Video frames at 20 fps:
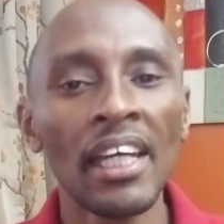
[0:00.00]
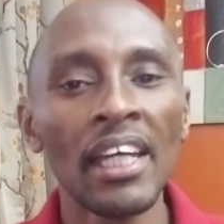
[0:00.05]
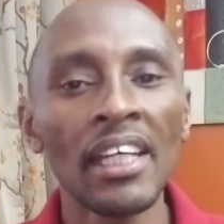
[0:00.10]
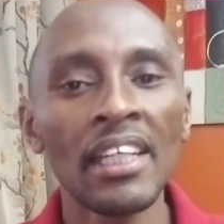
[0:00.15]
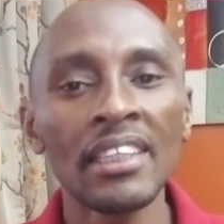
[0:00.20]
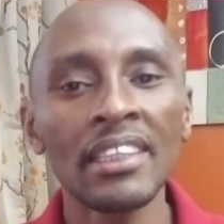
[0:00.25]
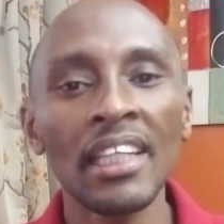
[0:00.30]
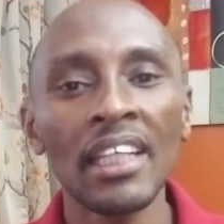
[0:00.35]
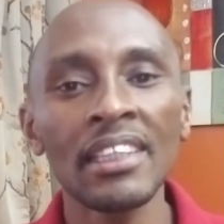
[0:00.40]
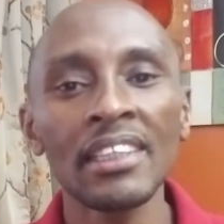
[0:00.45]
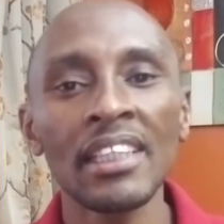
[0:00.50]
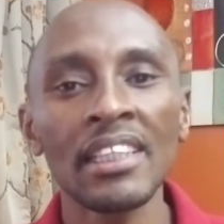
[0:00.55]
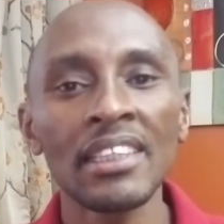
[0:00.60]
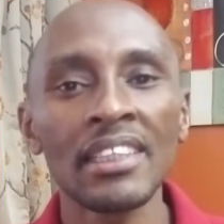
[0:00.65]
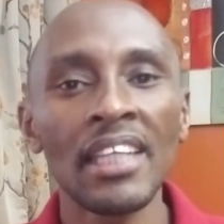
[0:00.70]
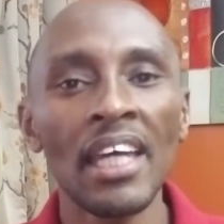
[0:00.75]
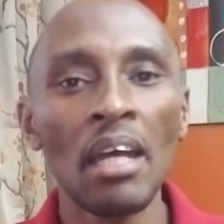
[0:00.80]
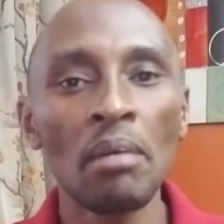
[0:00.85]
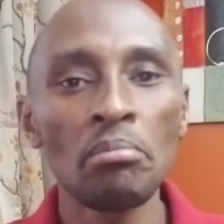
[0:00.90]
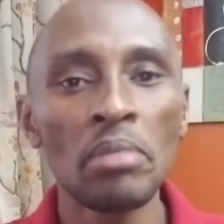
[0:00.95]
such as
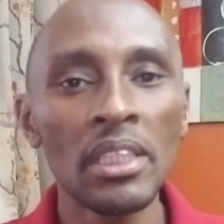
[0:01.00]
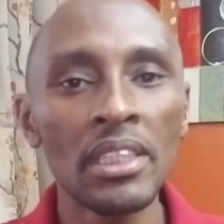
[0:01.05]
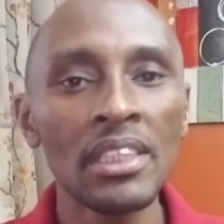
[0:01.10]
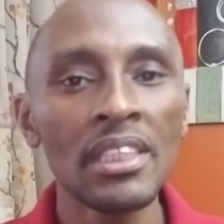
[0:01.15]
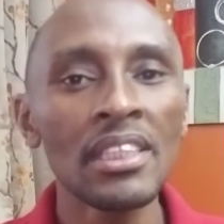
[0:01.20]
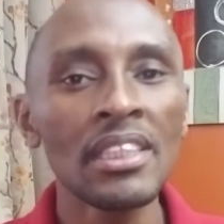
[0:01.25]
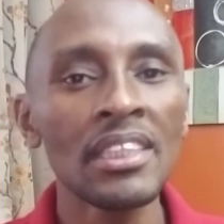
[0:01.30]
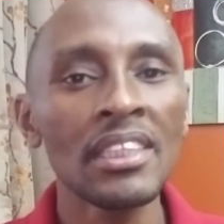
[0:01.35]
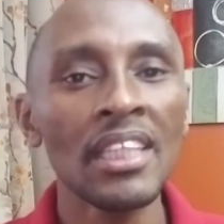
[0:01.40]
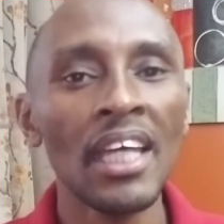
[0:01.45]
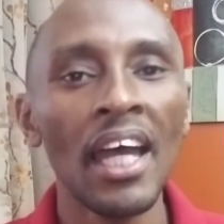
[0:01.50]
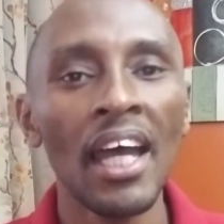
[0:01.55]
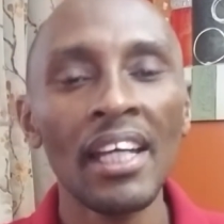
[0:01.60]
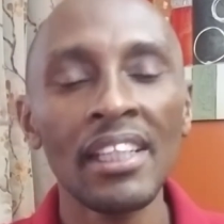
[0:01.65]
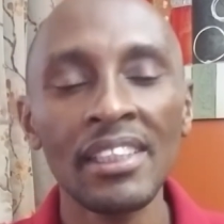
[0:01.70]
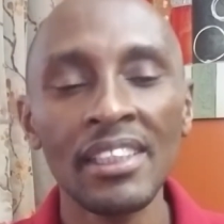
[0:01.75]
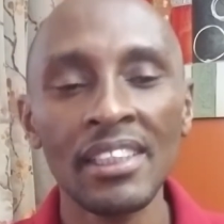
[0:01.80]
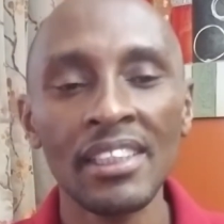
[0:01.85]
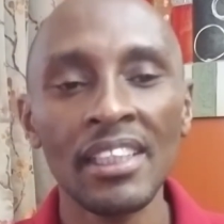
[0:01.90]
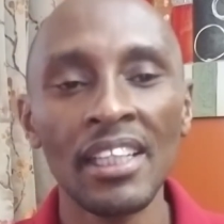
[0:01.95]
diabetes,
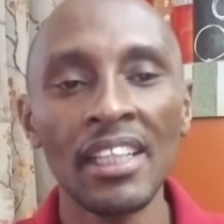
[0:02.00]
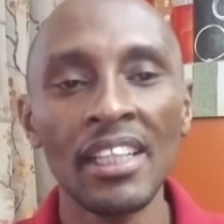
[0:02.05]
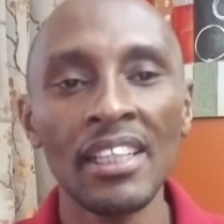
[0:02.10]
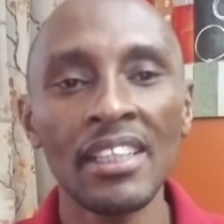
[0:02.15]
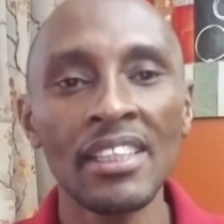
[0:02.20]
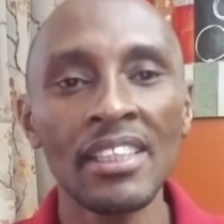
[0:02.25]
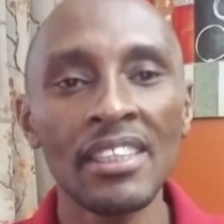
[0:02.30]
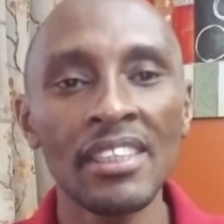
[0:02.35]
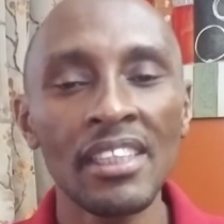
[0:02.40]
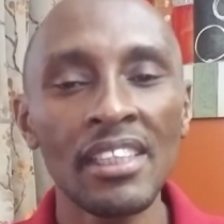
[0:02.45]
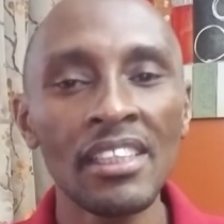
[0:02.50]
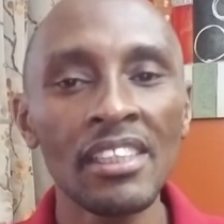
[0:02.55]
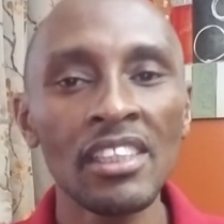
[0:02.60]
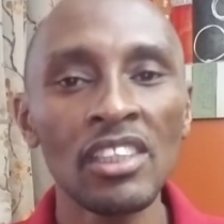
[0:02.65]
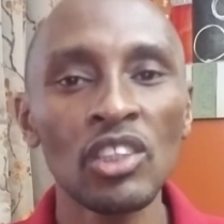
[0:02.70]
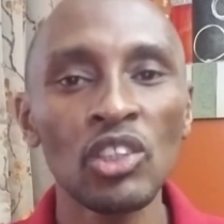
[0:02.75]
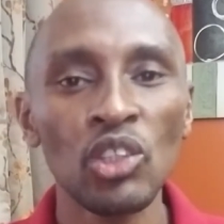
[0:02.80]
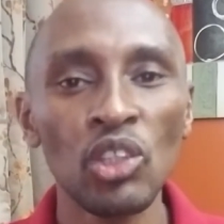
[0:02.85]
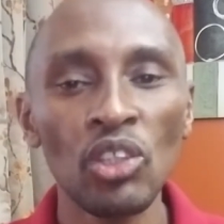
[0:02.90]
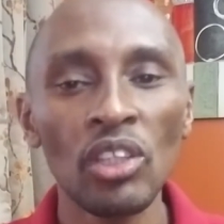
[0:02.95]
heart disease,
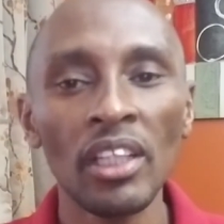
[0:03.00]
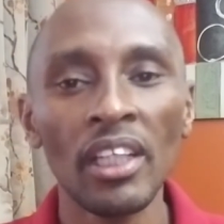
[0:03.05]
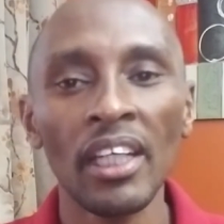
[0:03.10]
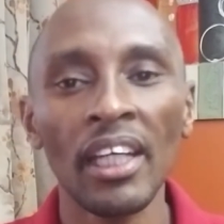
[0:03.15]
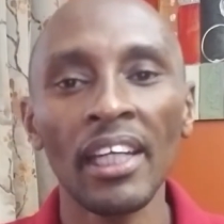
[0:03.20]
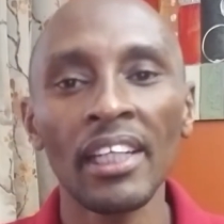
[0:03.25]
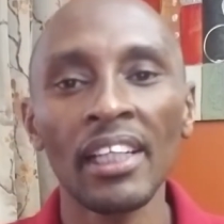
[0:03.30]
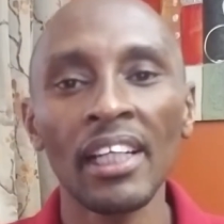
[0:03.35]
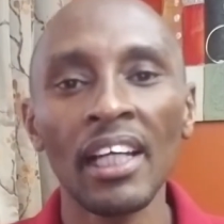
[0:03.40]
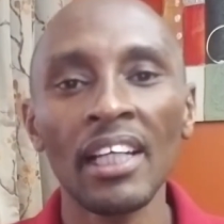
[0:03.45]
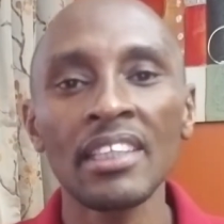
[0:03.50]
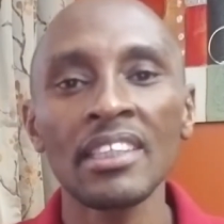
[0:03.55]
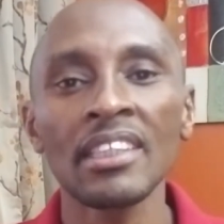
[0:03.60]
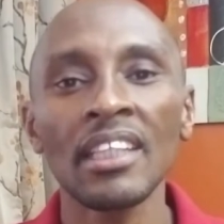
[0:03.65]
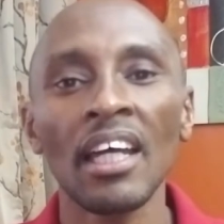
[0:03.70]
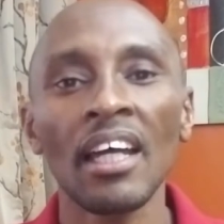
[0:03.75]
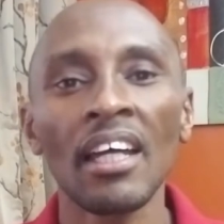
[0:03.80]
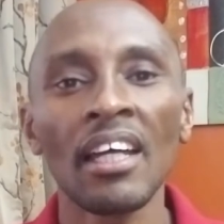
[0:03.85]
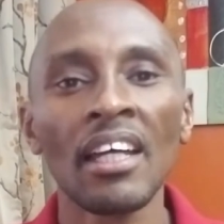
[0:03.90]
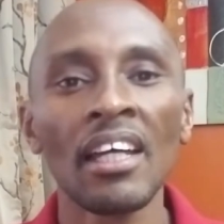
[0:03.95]
stroke, and
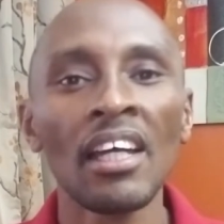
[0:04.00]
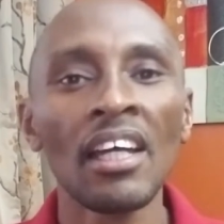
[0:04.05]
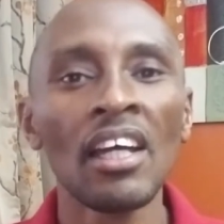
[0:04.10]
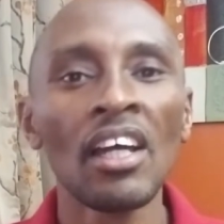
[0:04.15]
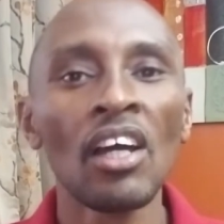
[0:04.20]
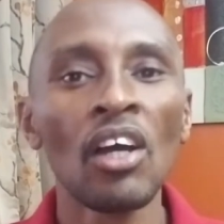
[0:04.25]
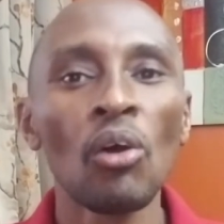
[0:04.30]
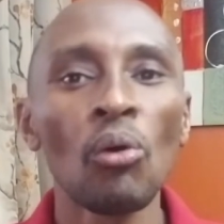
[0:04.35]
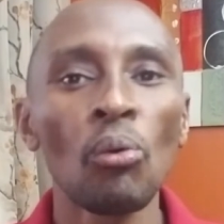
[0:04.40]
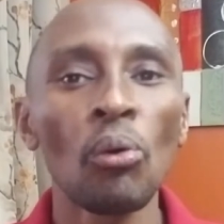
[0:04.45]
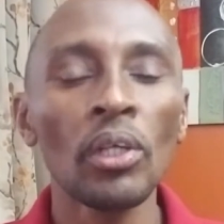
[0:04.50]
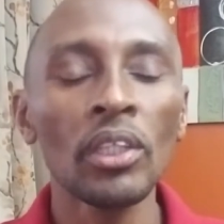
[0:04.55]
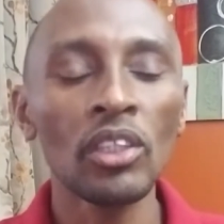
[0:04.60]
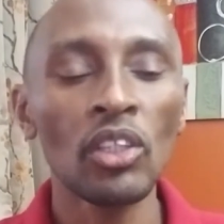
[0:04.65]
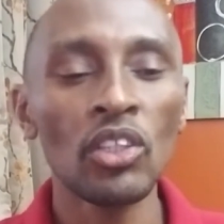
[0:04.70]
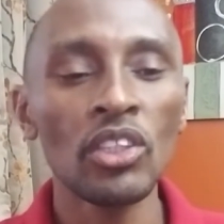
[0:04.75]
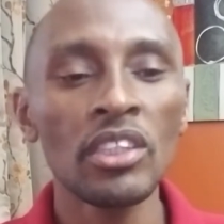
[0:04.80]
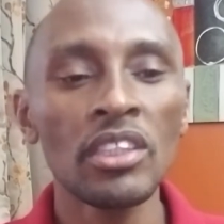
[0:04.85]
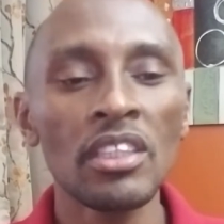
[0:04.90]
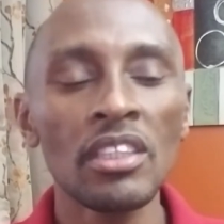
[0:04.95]
cancer. What
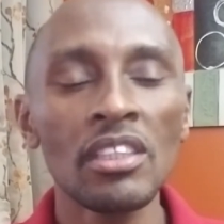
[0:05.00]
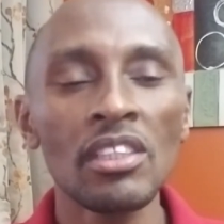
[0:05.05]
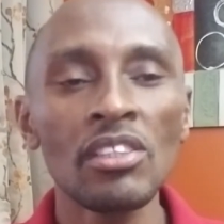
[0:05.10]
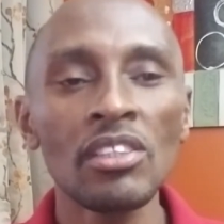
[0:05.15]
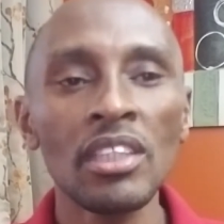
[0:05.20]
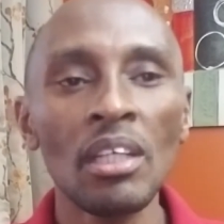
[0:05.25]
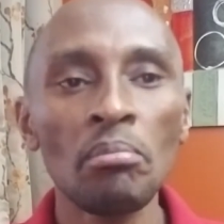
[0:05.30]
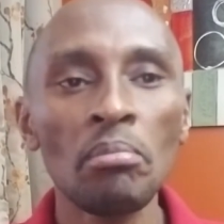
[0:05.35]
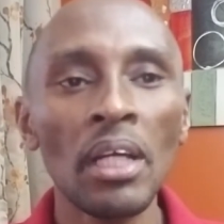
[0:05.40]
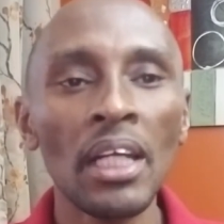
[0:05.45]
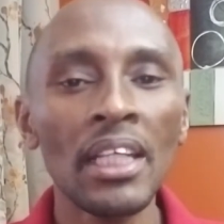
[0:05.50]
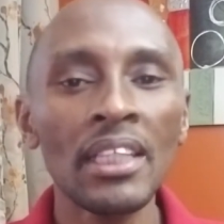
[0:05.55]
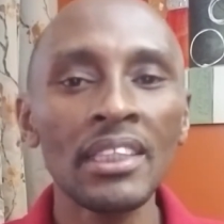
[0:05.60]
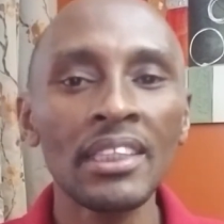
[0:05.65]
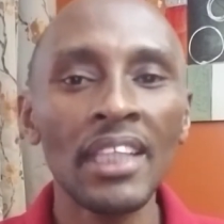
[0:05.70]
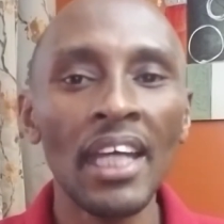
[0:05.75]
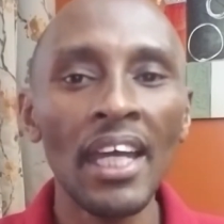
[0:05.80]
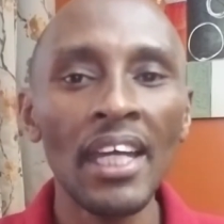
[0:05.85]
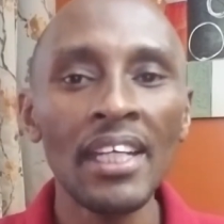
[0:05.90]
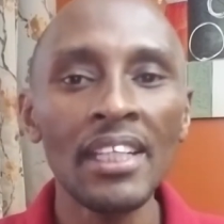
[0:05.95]
constitutes a balanced
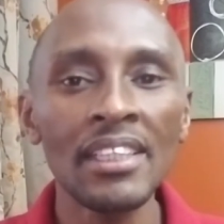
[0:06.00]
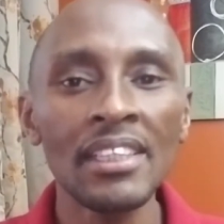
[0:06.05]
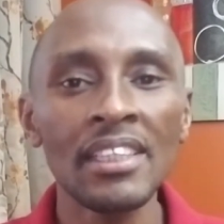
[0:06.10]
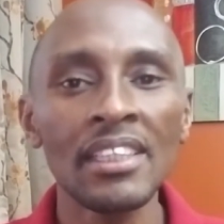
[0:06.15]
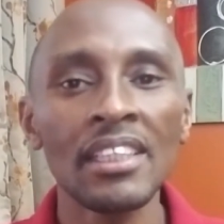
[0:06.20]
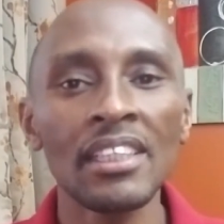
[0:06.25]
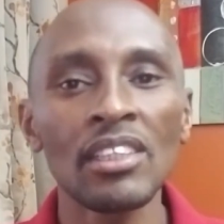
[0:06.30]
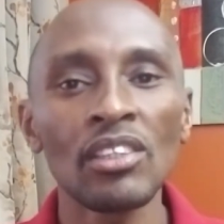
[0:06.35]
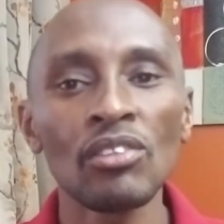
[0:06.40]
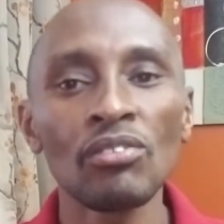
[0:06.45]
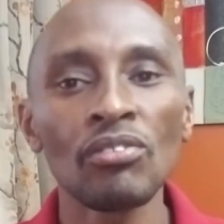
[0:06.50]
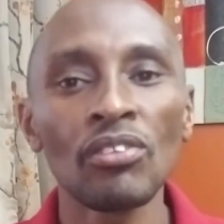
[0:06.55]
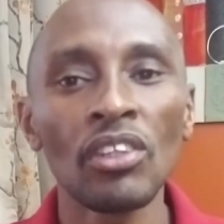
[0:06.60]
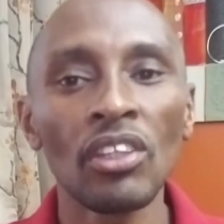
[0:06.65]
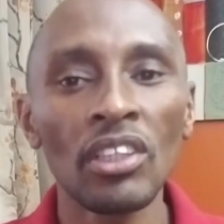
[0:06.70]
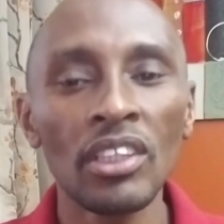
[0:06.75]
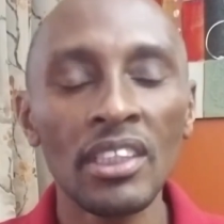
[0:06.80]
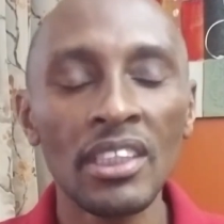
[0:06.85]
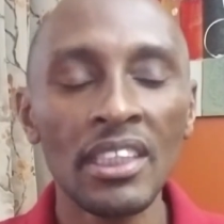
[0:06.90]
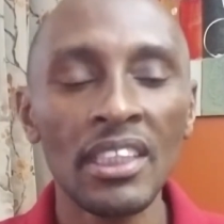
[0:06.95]
diet? You've
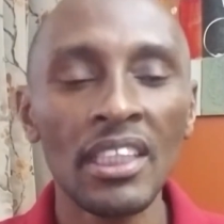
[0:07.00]
got